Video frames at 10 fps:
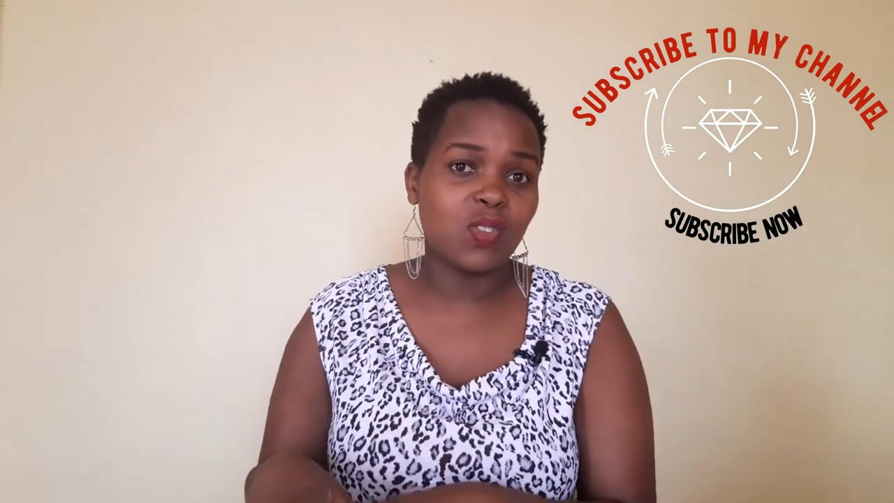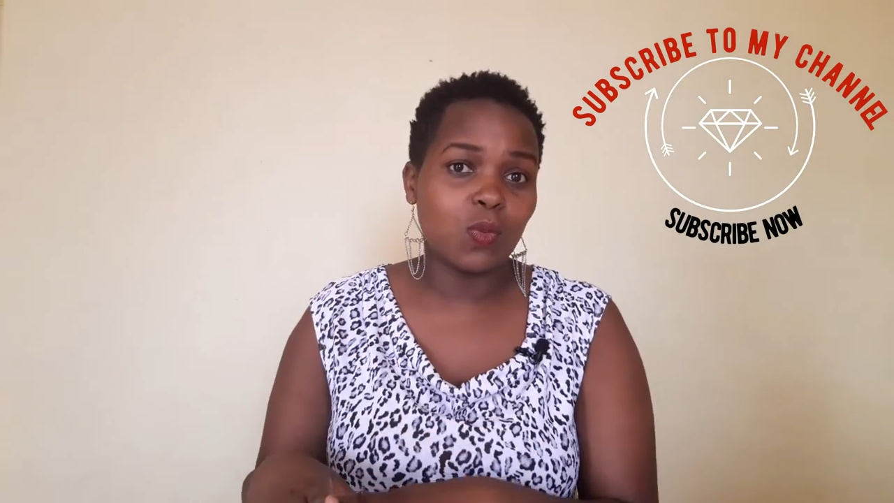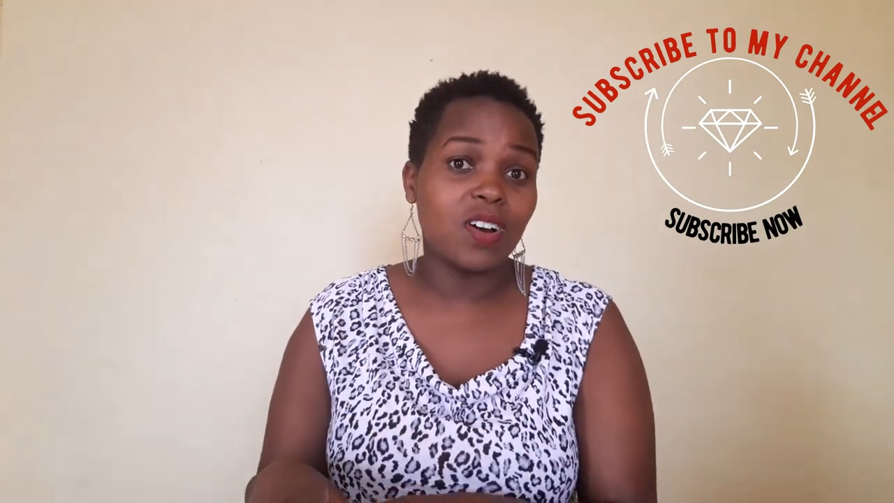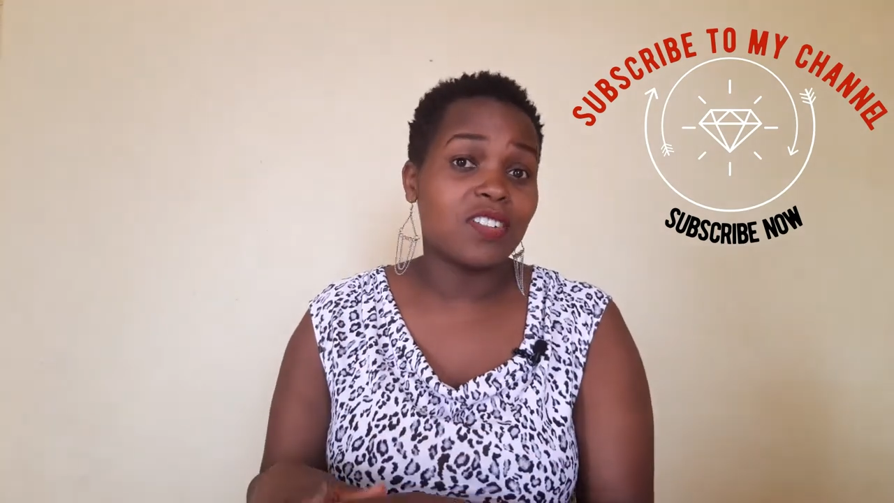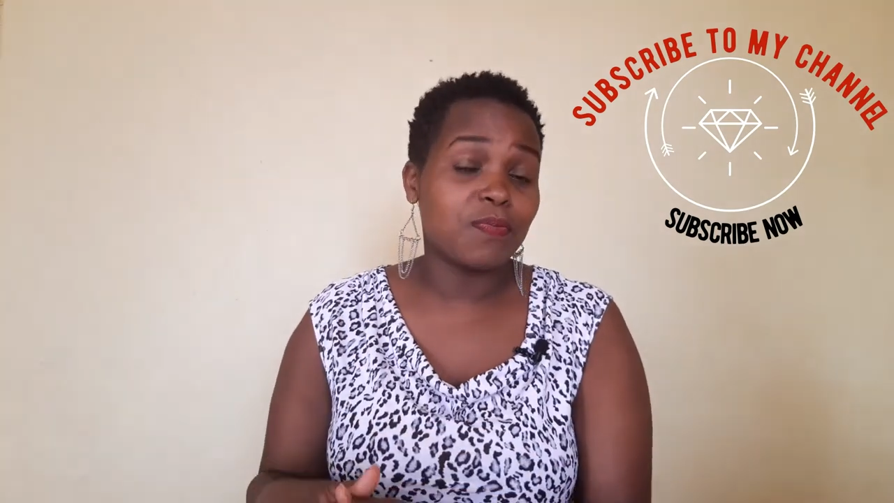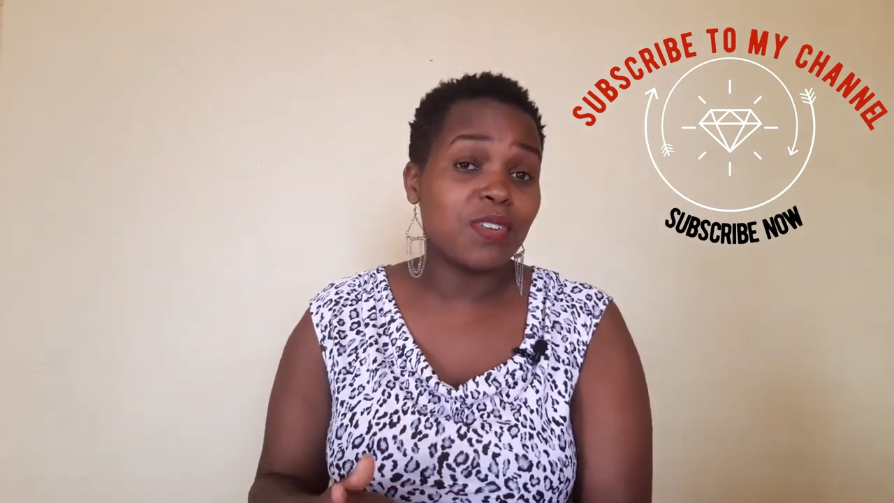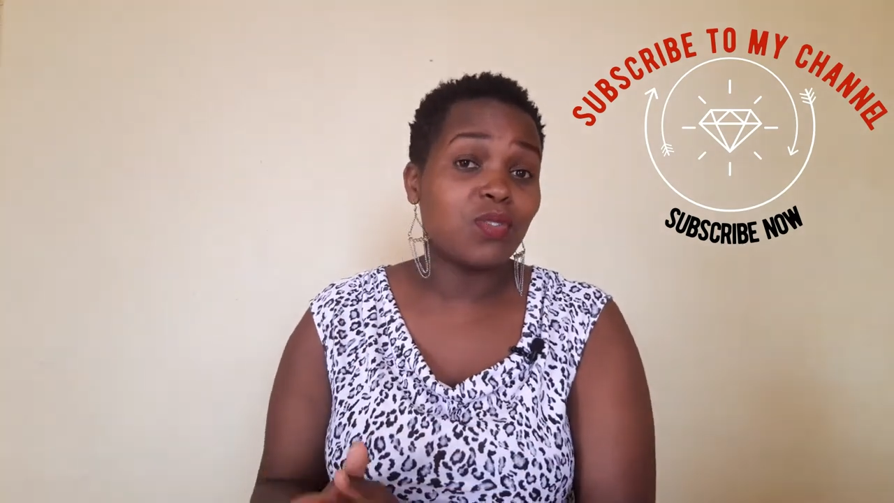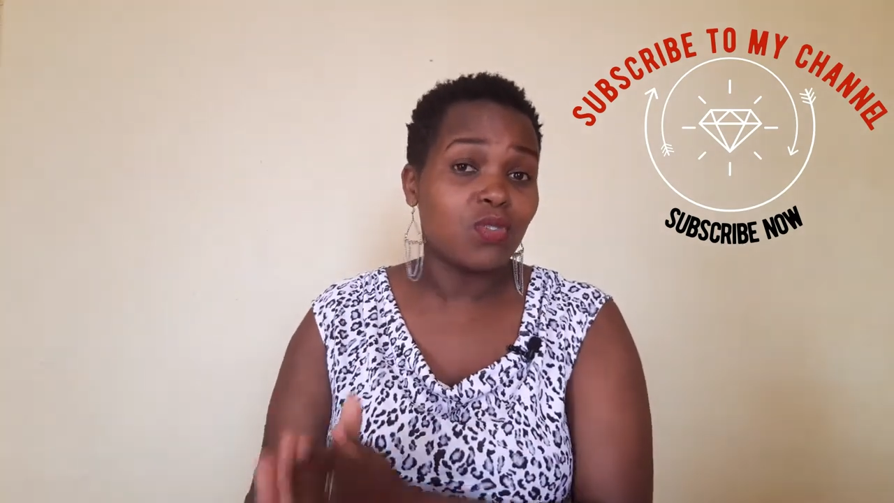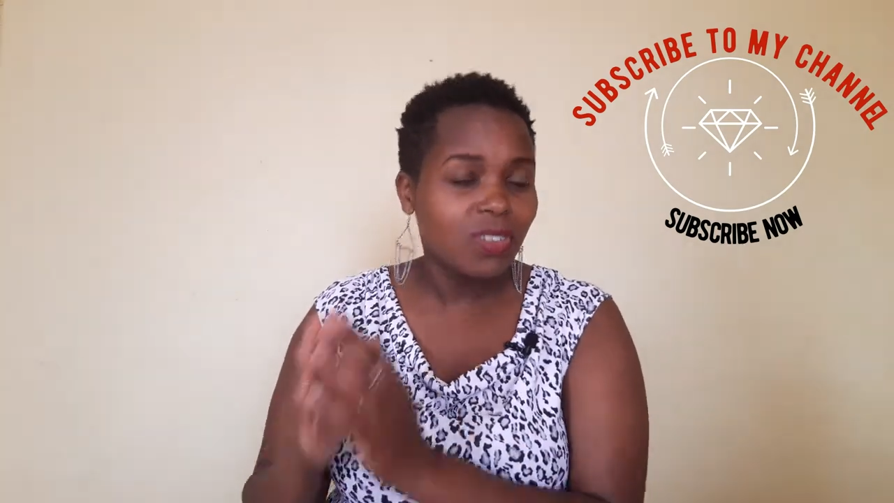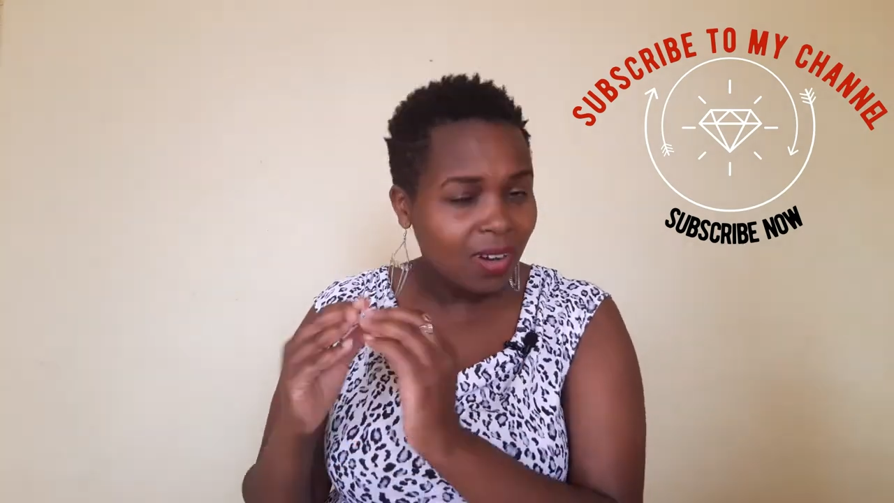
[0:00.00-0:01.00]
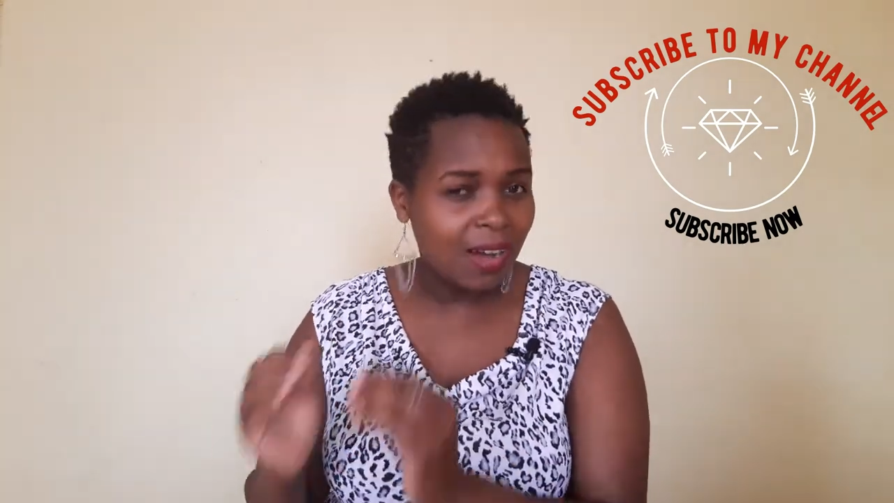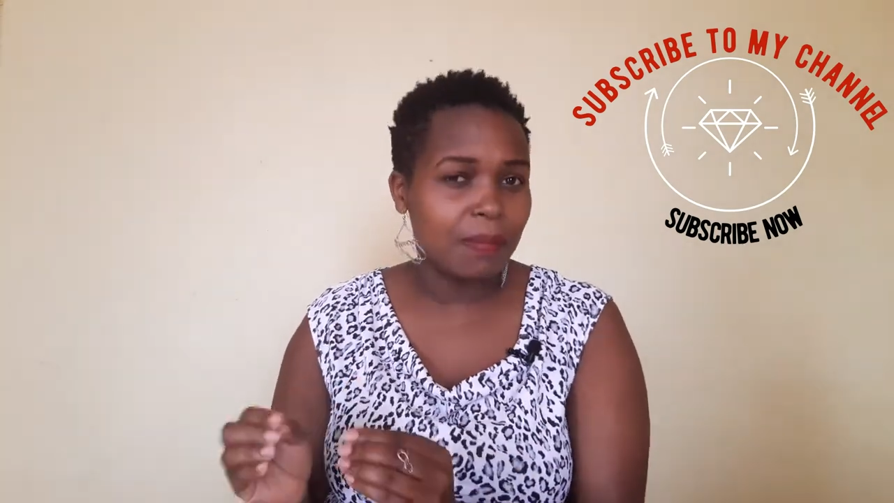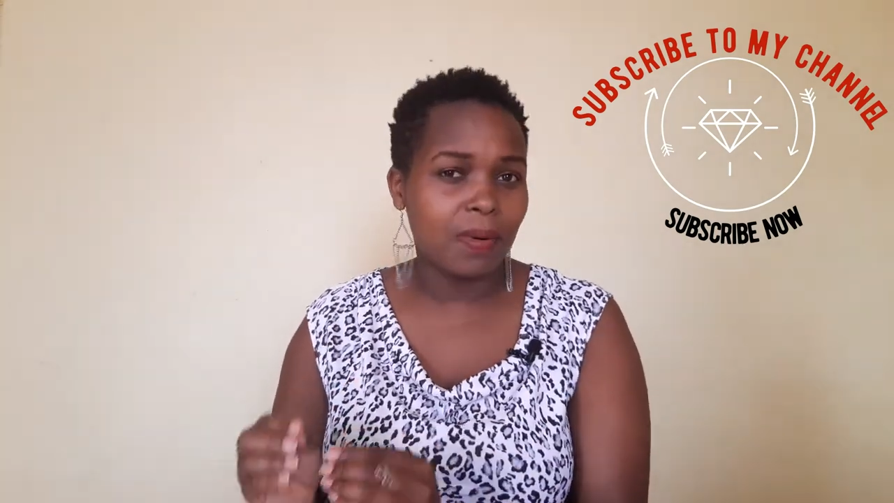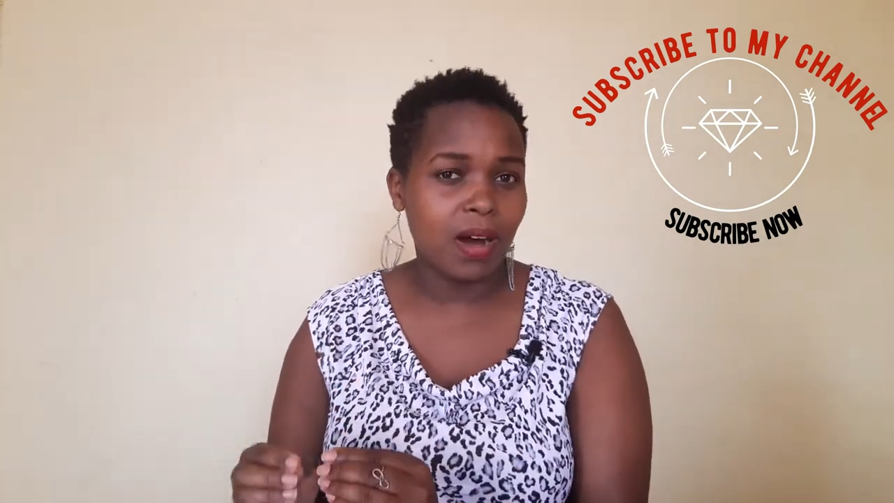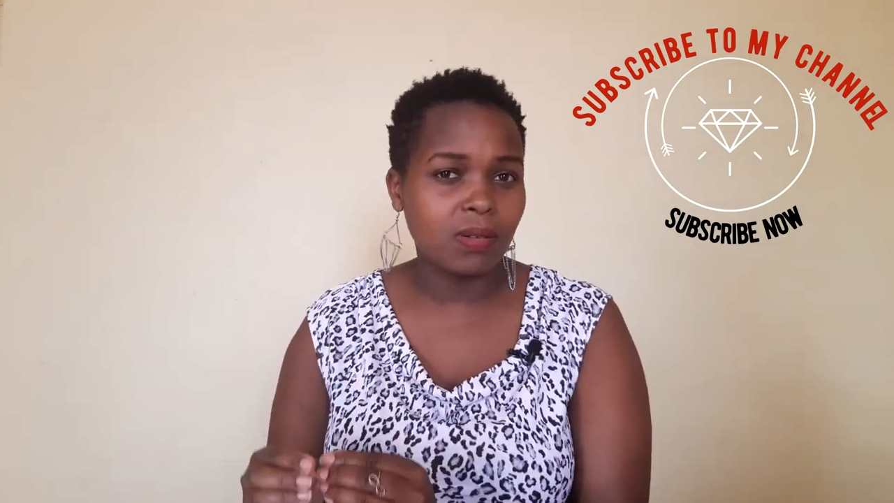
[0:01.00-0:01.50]
you want me to talk
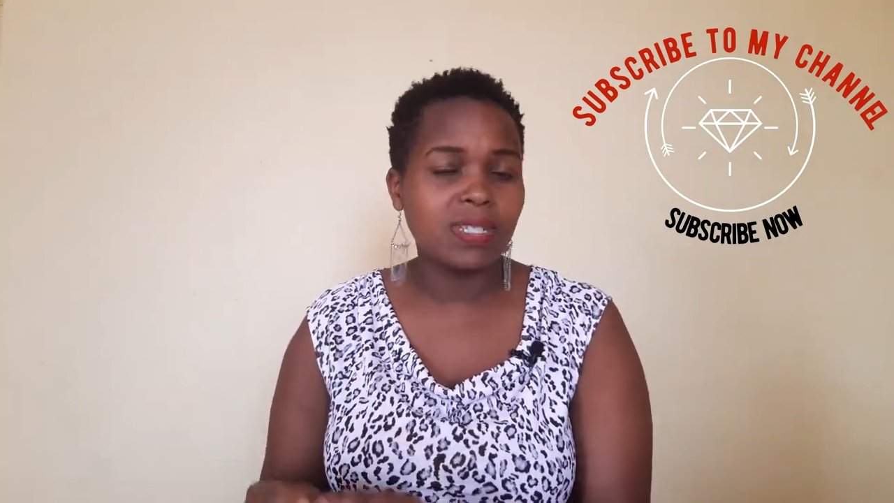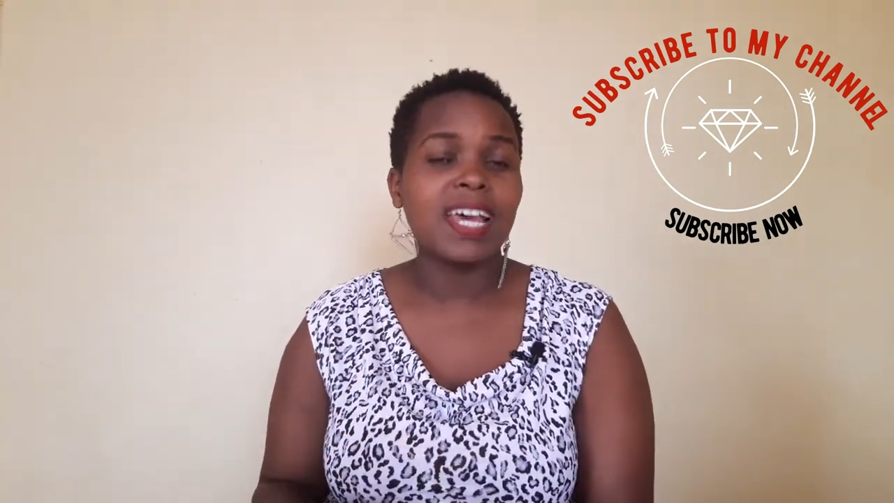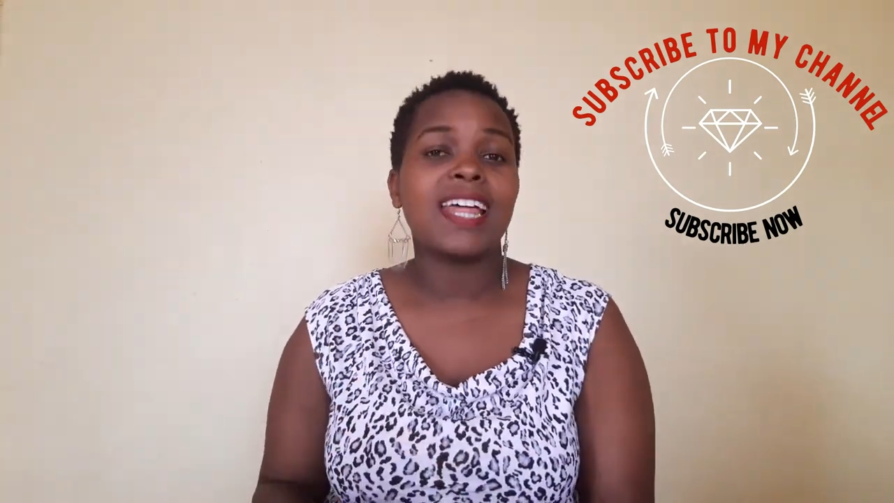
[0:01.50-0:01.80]
about,